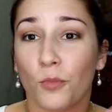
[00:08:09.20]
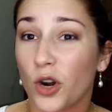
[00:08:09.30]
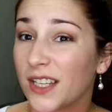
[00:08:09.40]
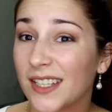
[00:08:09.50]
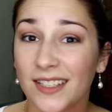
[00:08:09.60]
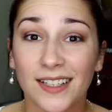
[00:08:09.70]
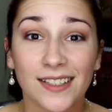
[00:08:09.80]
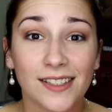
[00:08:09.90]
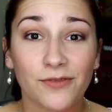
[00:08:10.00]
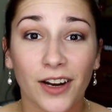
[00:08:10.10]
Morning
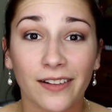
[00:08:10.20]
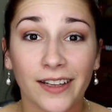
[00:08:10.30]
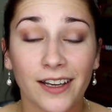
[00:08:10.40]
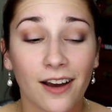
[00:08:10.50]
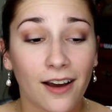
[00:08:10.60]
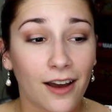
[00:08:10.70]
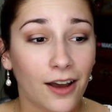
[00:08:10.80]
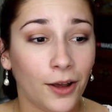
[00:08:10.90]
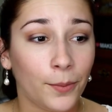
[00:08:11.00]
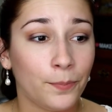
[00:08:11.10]
sickness has finally
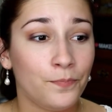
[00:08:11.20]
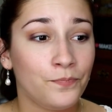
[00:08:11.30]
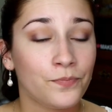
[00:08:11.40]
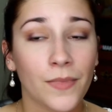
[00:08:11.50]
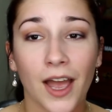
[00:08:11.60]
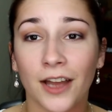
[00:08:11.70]
come.